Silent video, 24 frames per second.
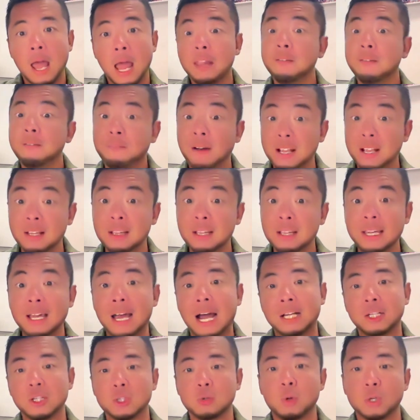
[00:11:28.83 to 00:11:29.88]
And finally,
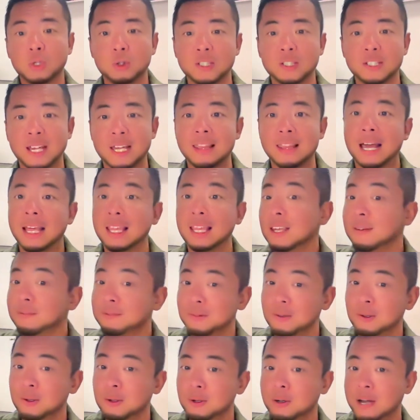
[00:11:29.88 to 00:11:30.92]
I just want to say that
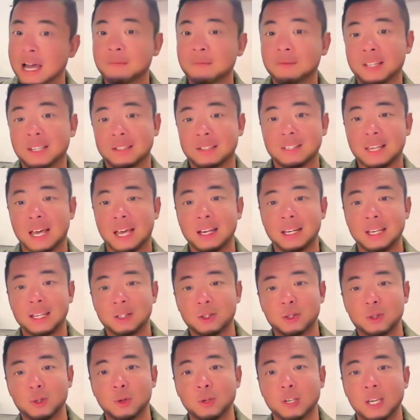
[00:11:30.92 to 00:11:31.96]
if you have
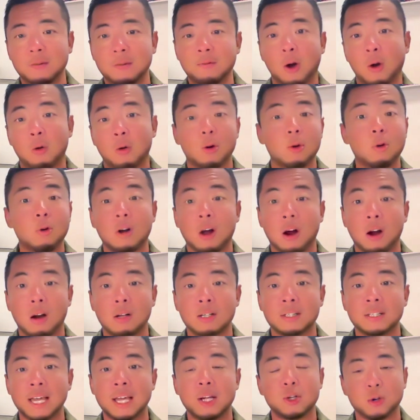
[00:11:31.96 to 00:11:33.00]
decided to give Oracle
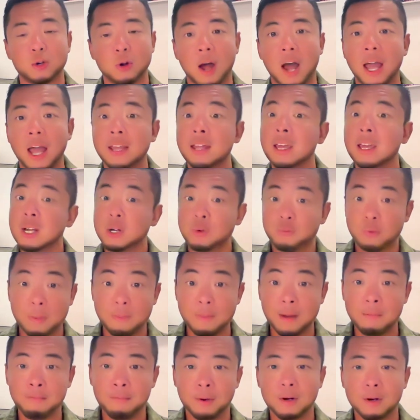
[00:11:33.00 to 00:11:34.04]
cards a try,
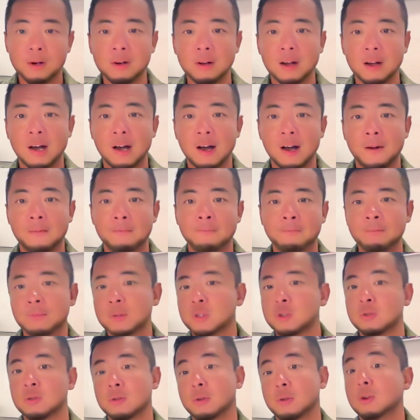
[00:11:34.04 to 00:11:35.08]
remember,
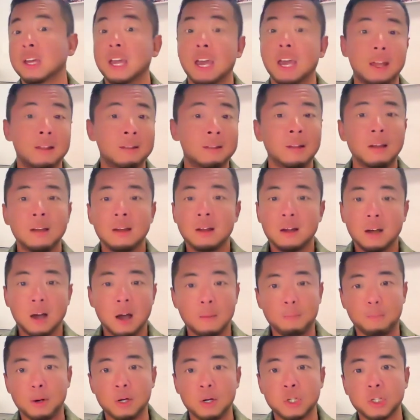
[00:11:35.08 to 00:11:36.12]
you can
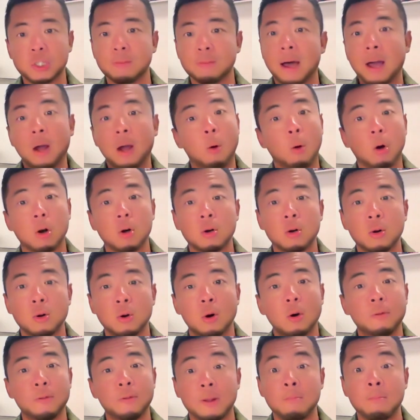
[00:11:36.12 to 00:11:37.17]
purchase my
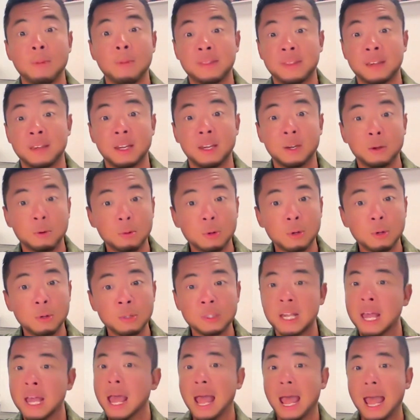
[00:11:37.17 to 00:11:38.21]
Oracle of the Mythic
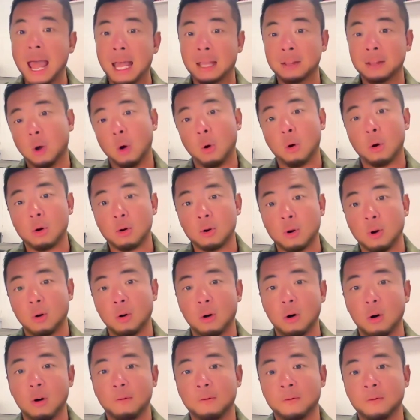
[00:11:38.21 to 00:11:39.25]
Heroes and
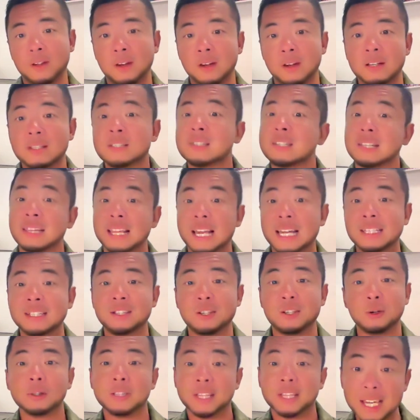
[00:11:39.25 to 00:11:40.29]
Oracle of the
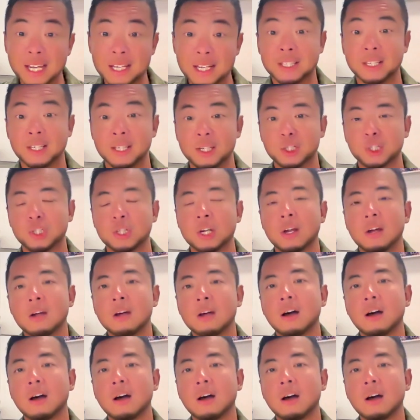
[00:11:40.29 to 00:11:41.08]
Celestial Deities,